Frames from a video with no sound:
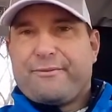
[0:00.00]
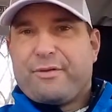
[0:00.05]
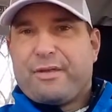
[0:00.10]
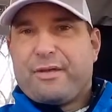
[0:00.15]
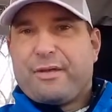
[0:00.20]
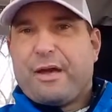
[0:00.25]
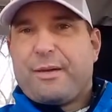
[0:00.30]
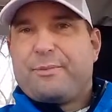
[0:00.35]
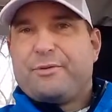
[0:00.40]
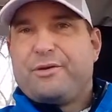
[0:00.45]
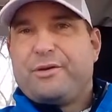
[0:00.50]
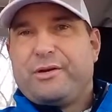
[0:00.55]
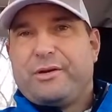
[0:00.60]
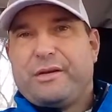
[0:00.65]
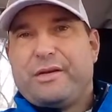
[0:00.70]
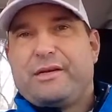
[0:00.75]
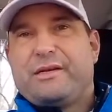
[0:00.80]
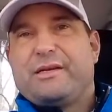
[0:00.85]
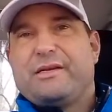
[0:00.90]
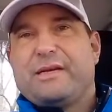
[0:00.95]
for the
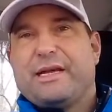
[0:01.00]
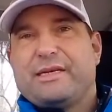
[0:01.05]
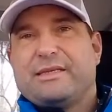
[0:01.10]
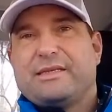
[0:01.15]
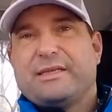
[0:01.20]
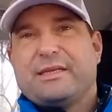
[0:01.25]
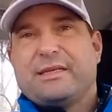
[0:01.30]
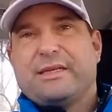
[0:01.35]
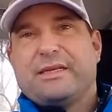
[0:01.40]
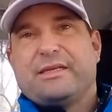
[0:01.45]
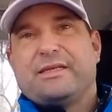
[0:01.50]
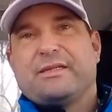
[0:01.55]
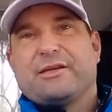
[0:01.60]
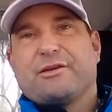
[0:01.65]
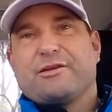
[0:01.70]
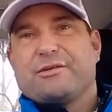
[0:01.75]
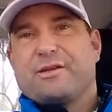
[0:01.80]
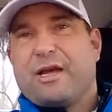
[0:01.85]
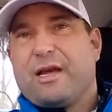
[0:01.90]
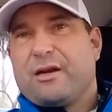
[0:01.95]
opportunity to test the
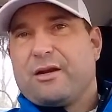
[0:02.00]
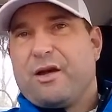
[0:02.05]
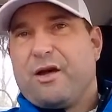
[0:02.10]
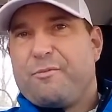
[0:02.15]
Srixon